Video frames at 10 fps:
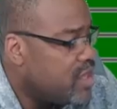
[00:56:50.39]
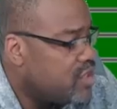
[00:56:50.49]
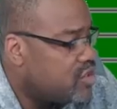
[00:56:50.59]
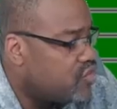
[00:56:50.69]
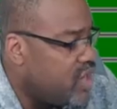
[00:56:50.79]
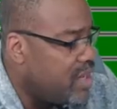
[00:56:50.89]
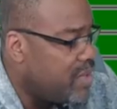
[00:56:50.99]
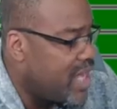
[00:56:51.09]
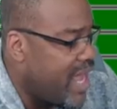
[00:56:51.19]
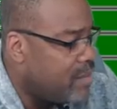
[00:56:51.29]

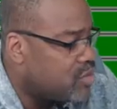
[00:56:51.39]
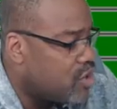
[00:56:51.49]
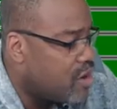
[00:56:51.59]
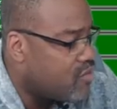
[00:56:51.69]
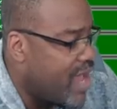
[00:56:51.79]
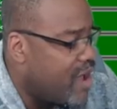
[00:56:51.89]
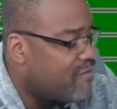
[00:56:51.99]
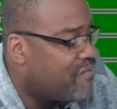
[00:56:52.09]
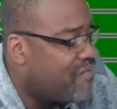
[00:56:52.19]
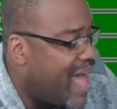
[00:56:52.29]
Stream games are
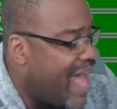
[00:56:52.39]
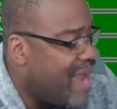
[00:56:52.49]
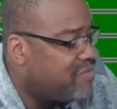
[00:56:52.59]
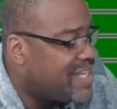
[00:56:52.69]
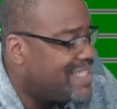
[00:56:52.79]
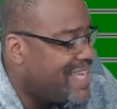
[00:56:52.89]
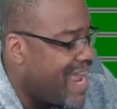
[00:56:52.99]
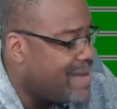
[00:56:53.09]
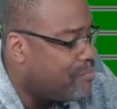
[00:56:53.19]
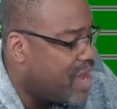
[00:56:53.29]
around five to
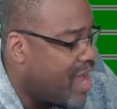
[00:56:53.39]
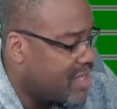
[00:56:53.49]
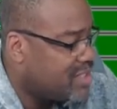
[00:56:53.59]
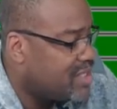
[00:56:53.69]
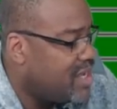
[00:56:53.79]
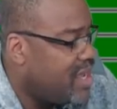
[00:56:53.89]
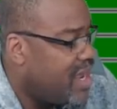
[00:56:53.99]
ten bucks.